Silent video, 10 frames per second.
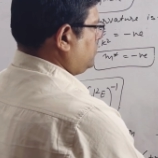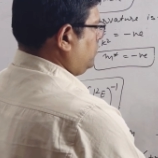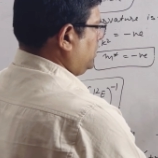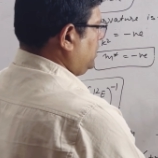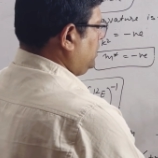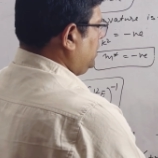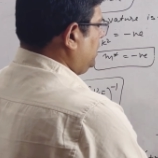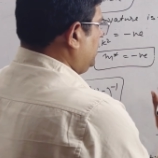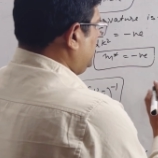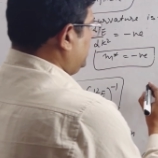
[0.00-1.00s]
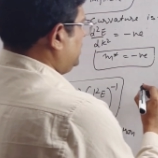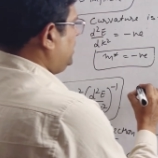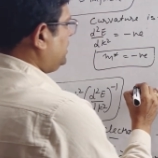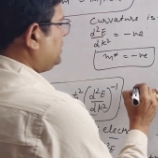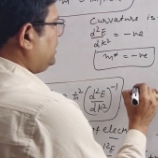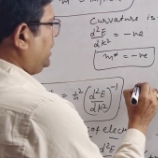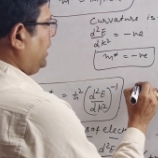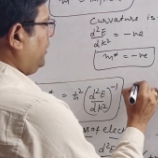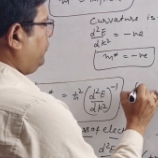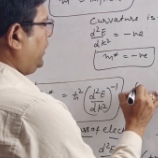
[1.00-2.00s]
square. This
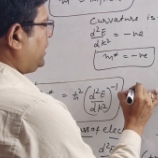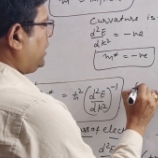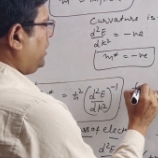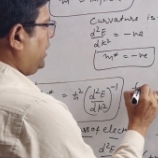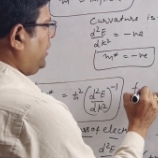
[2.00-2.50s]
factor